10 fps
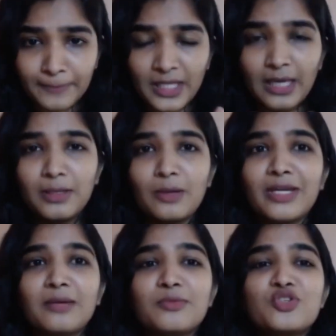keep
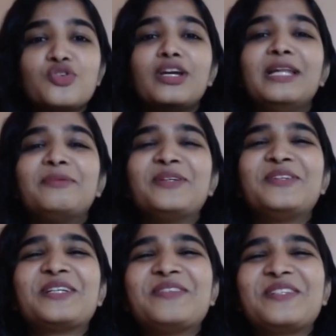loving chemistry,
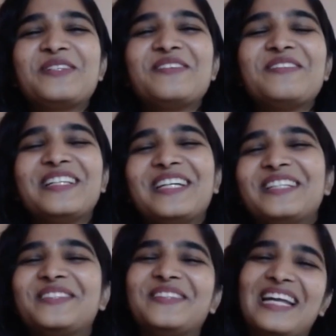elementary chemistry by
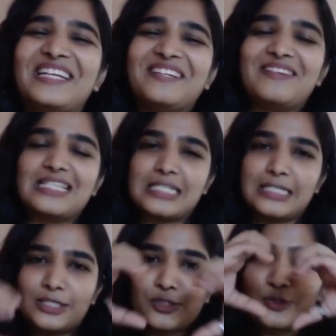Vedantu, and your master
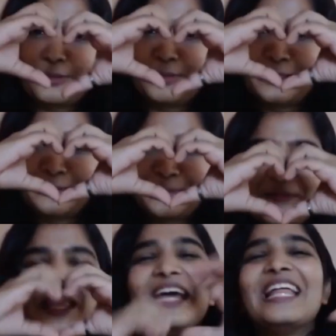teacher Surabhi.
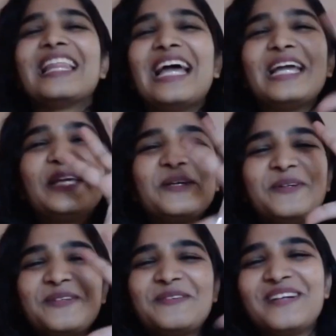Thank you. Bye